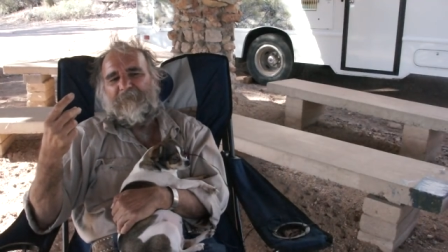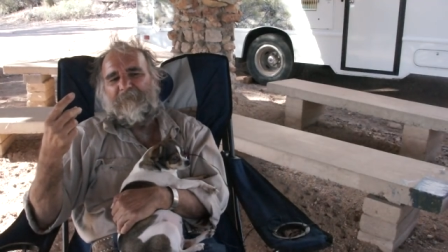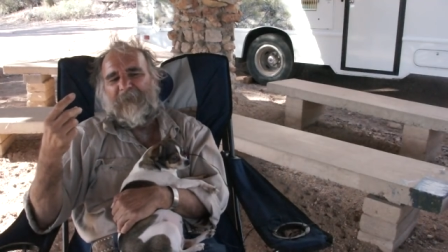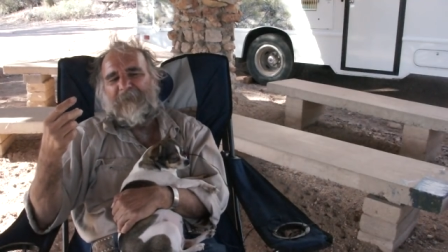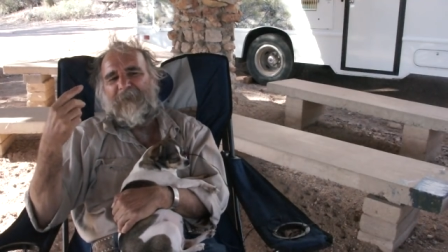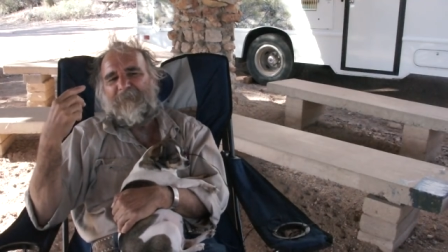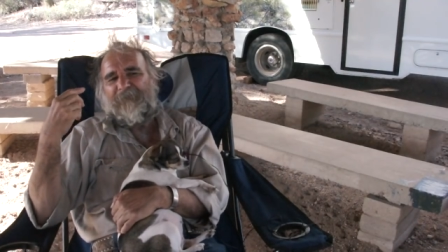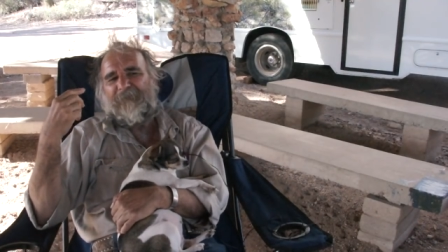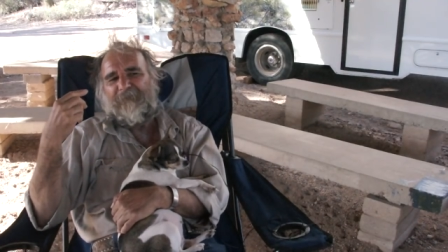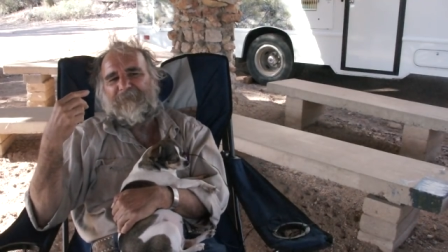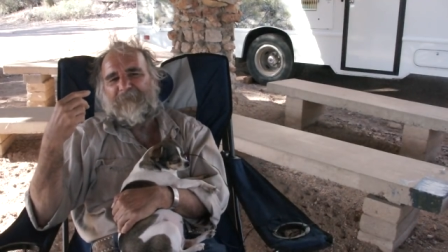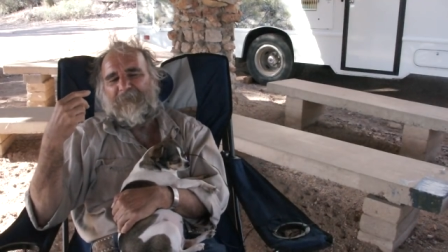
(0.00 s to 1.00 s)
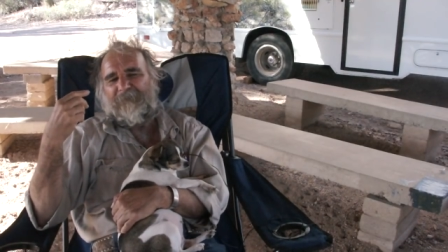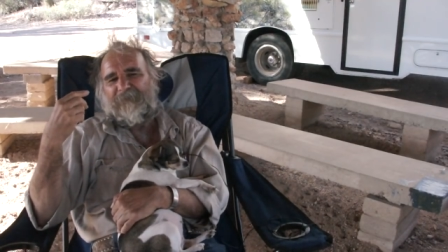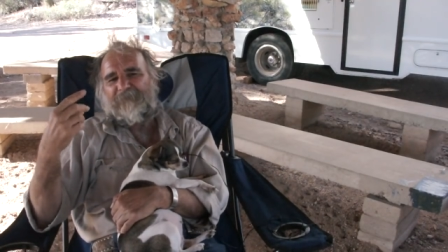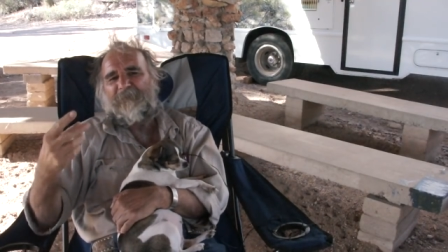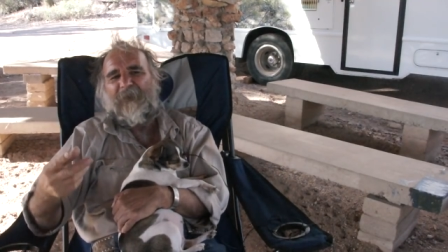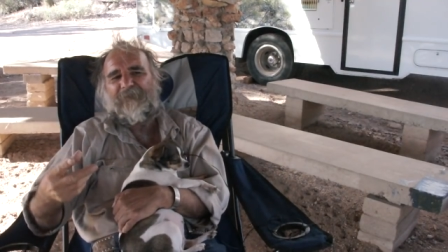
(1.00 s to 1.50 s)
my life in this, in
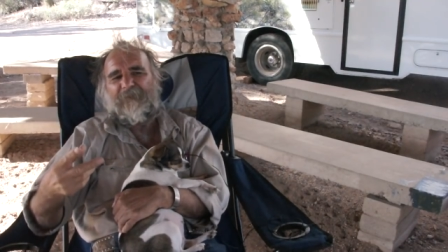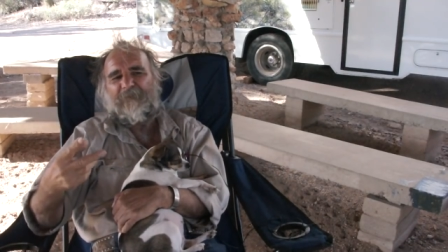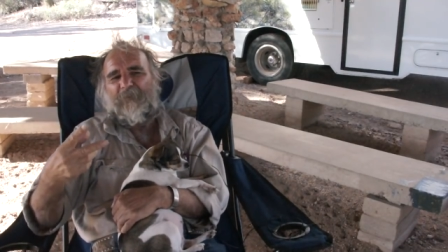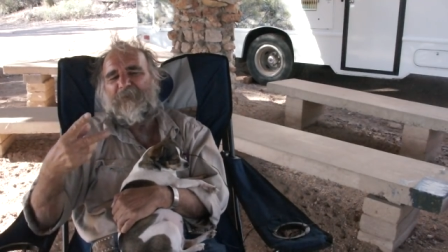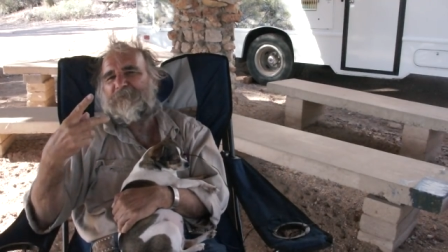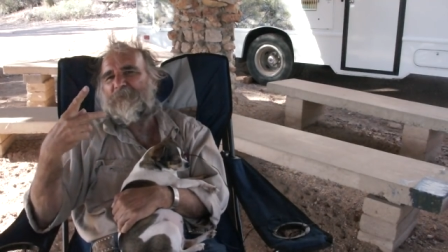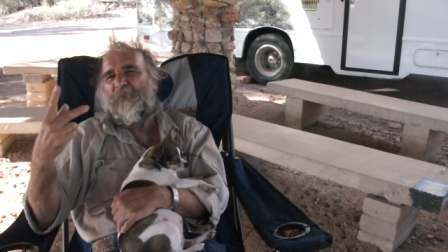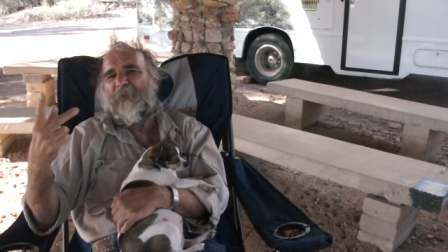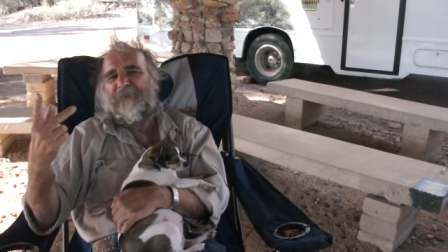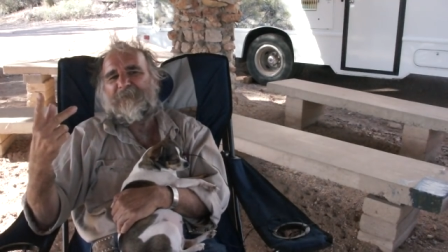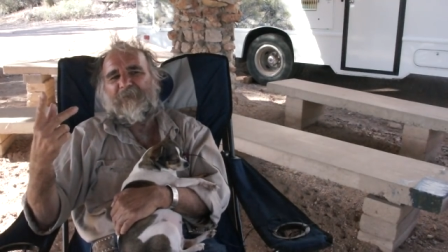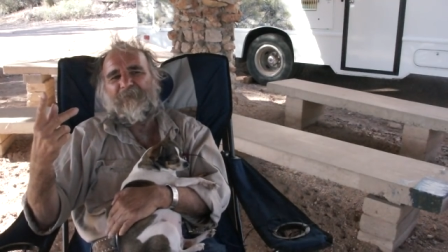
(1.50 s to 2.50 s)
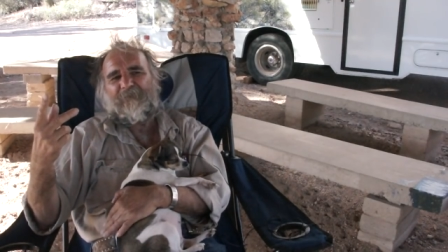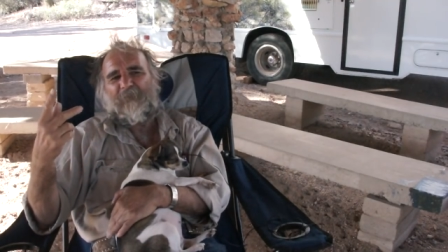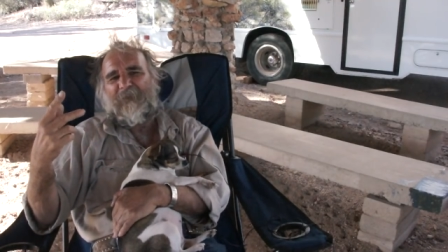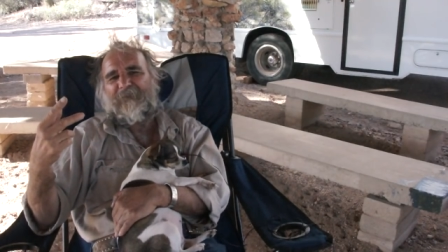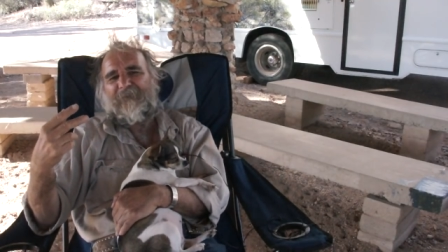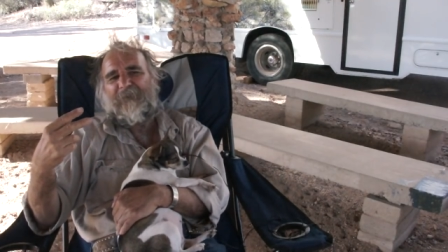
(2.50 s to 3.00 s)
this mountain went to waste, because
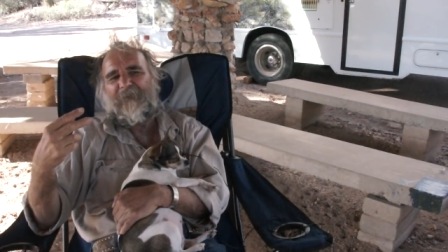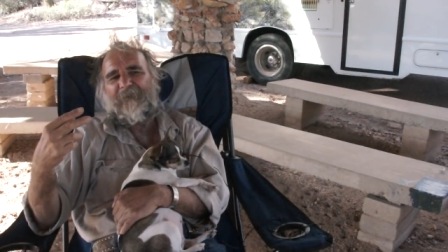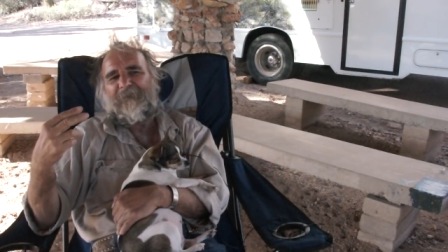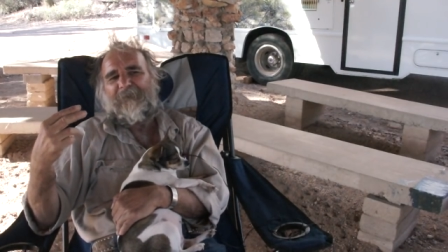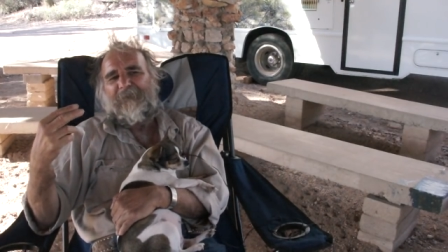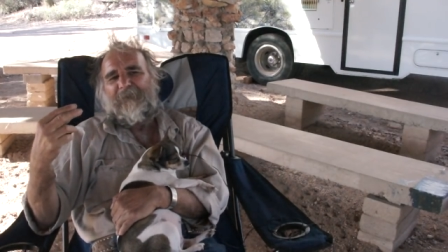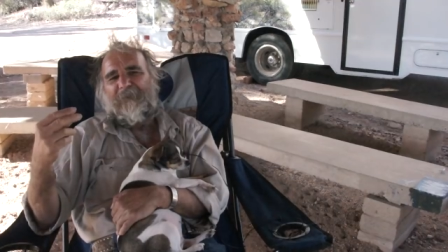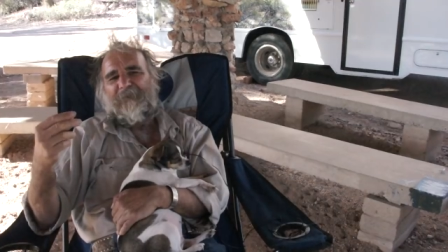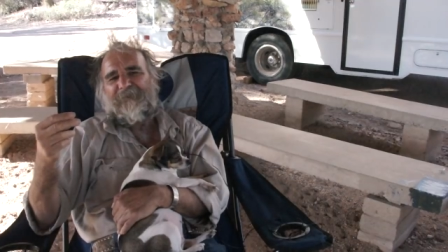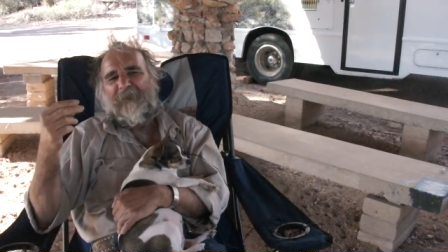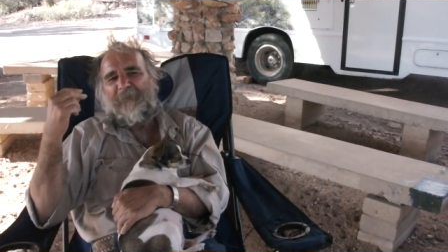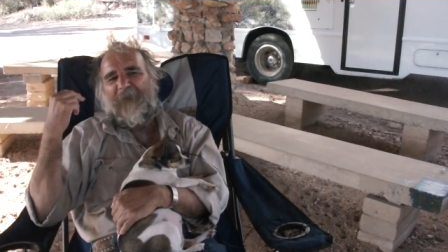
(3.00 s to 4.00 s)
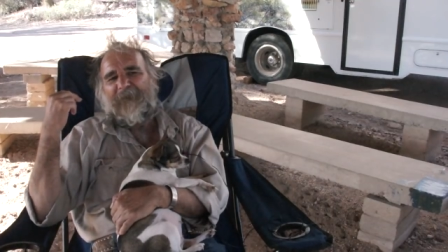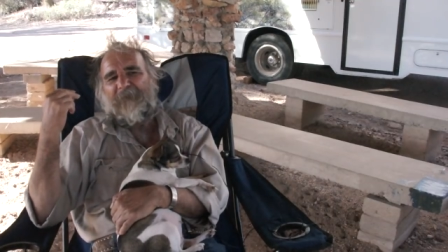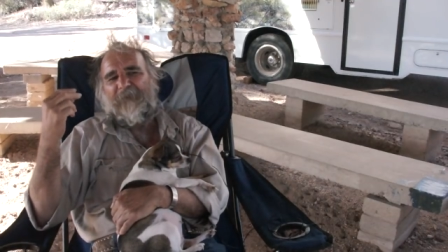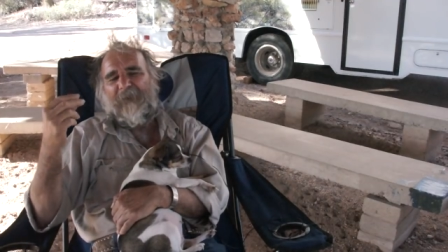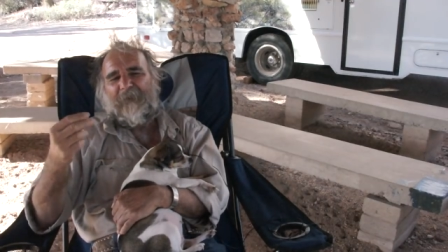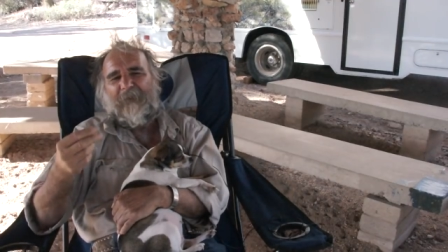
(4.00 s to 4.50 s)
one day somebody
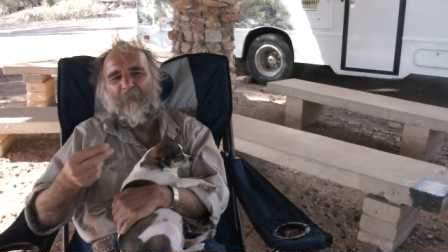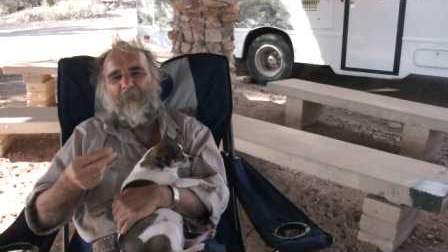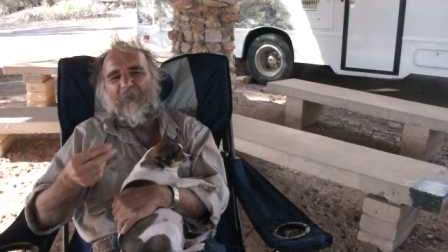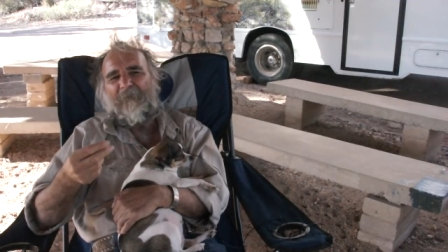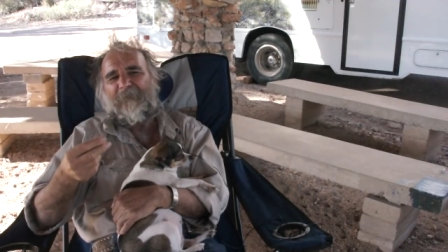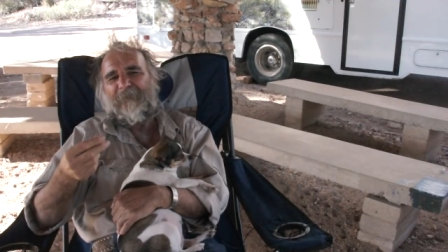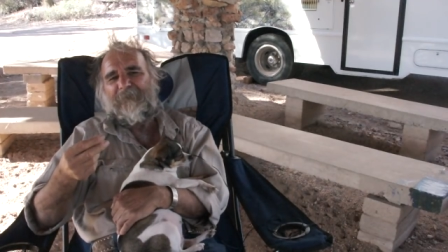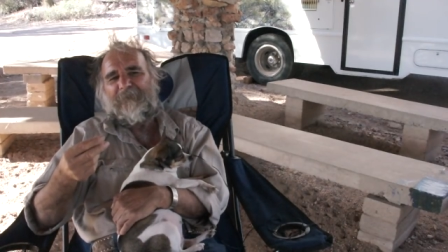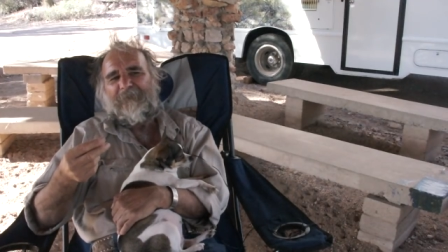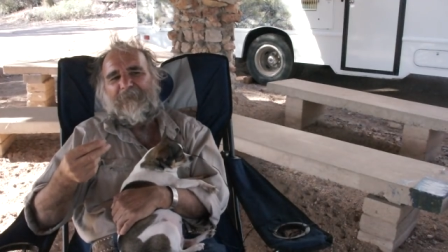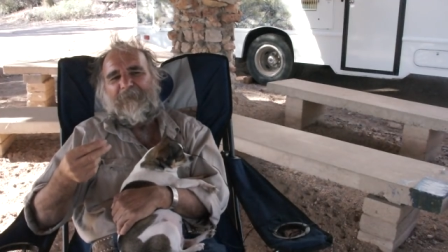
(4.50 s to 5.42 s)
gonna come over,